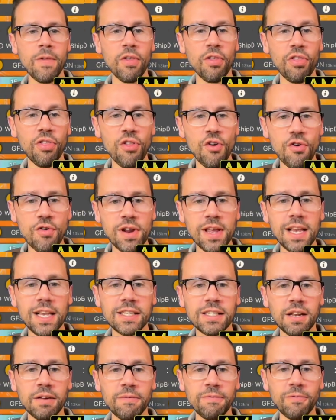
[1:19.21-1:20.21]
30s
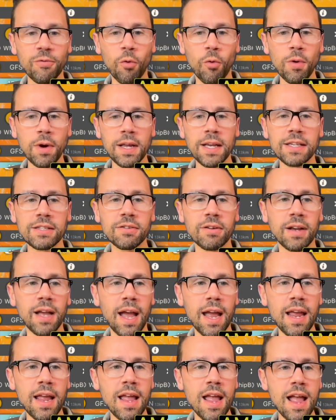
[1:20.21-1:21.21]
and 40s.
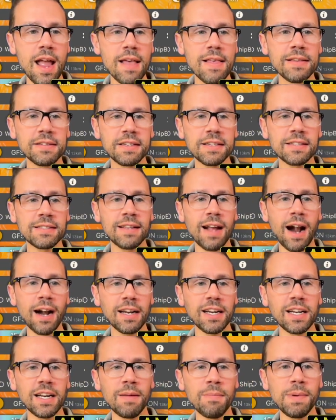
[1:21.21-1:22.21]
Okay, this is not
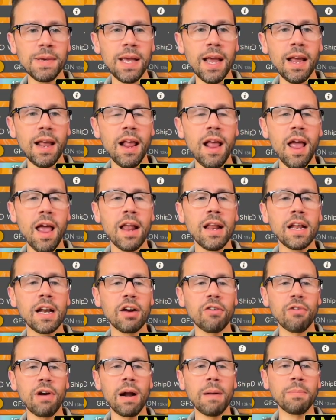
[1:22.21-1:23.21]
going to be an
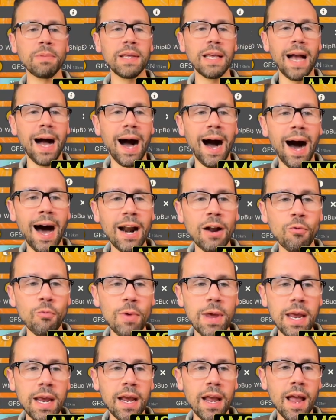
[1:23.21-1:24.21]
incredibly hot
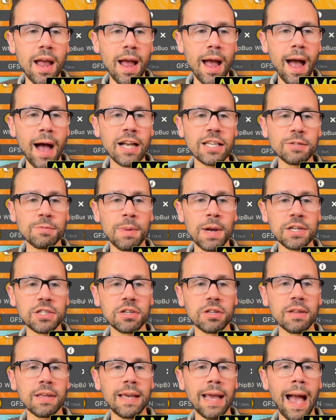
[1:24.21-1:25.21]
week,
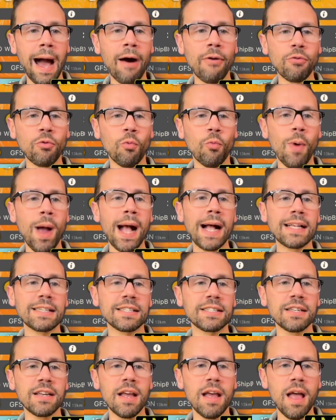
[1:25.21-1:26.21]
especially out
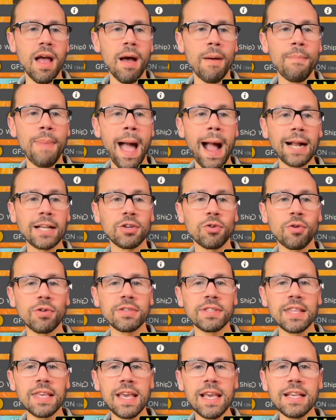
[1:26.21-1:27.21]
west. Back towards
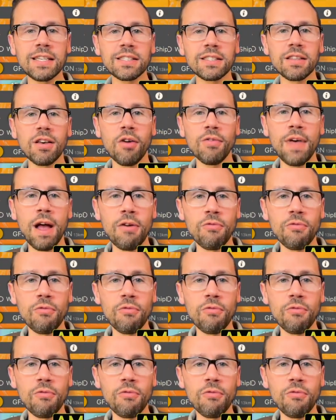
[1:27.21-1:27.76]
the east, though, that